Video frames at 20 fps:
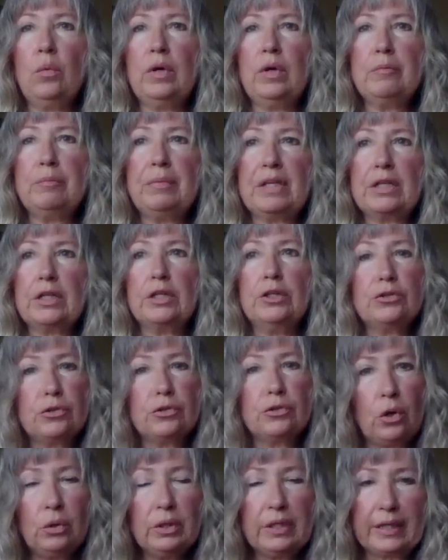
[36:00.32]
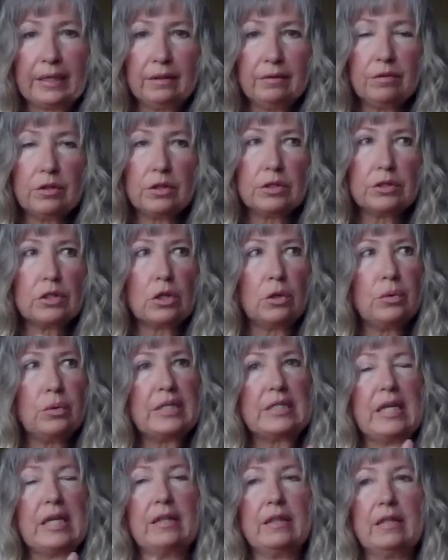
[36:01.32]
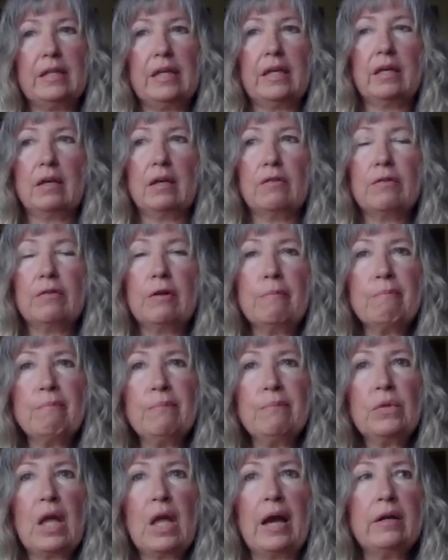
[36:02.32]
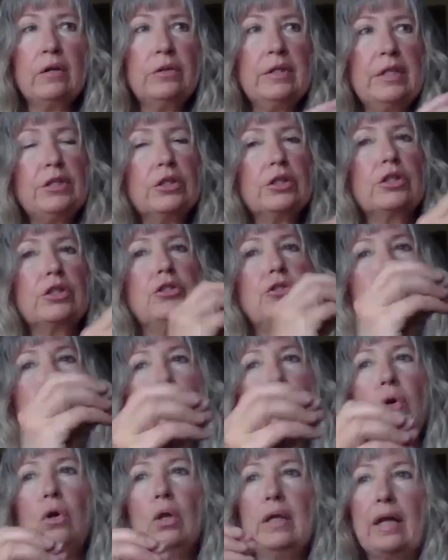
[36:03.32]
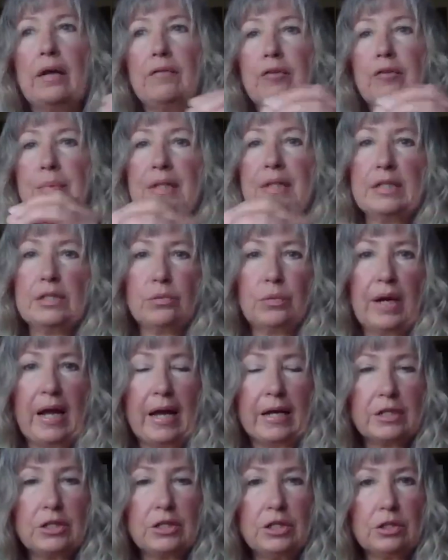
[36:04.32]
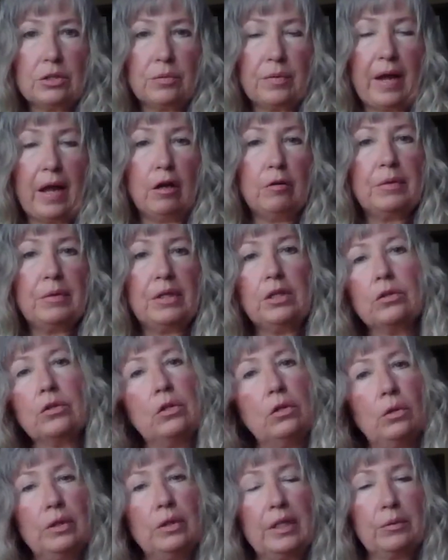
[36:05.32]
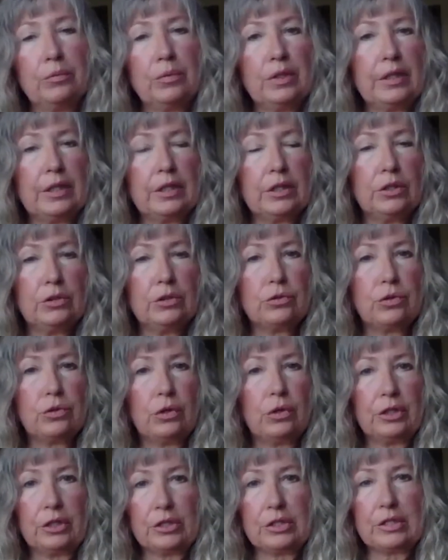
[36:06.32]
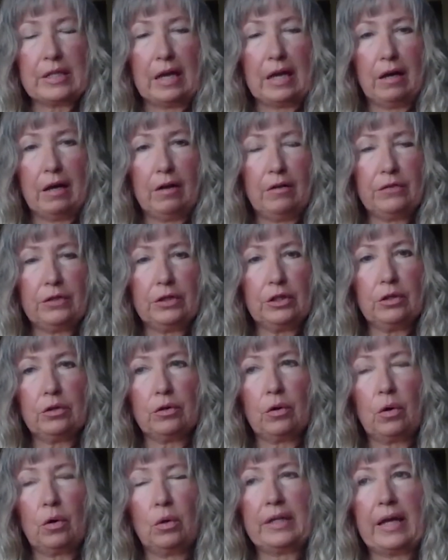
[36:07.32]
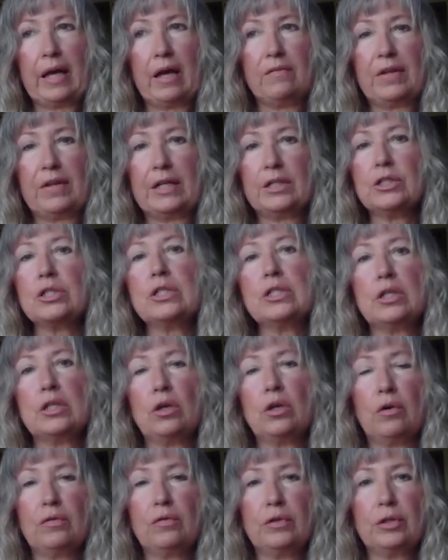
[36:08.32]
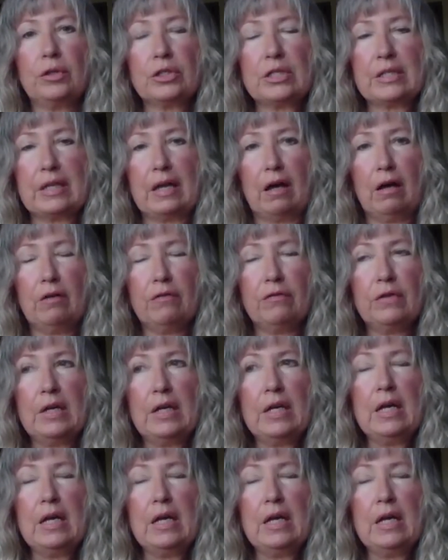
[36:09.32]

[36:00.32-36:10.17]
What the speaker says: don't want to be controlling. There's always that thing of, I don't need to control everybody's reactions around me. You can only really control yourself and you only have agency over yourself.